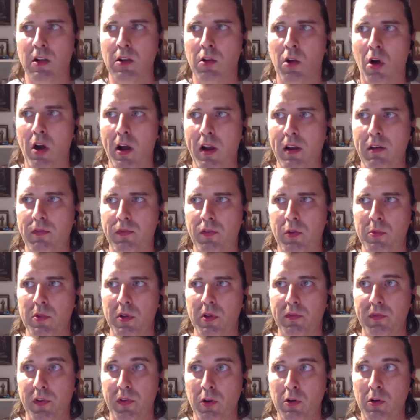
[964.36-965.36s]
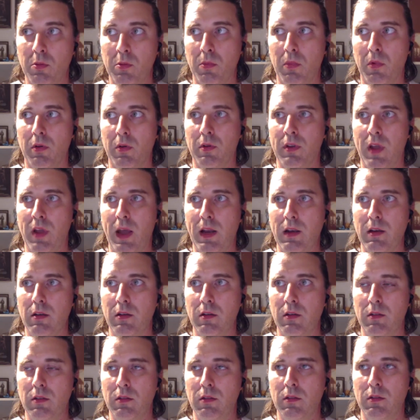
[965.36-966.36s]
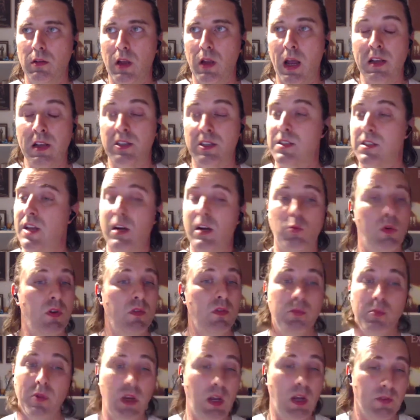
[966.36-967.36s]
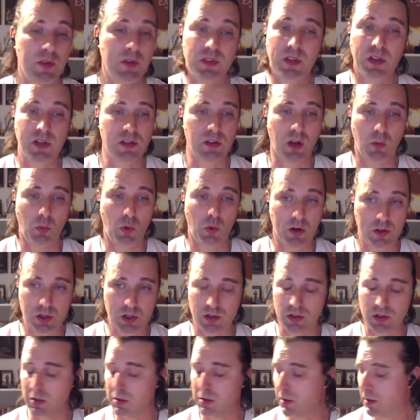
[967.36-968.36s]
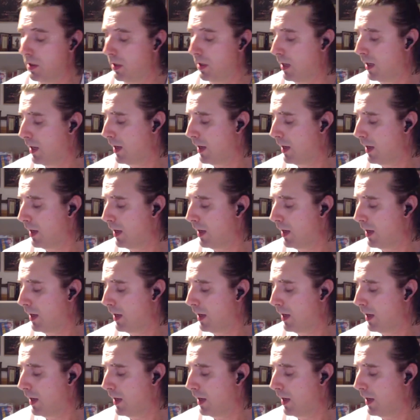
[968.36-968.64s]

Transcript: a line from the film that has stuck with me ever since I watched it.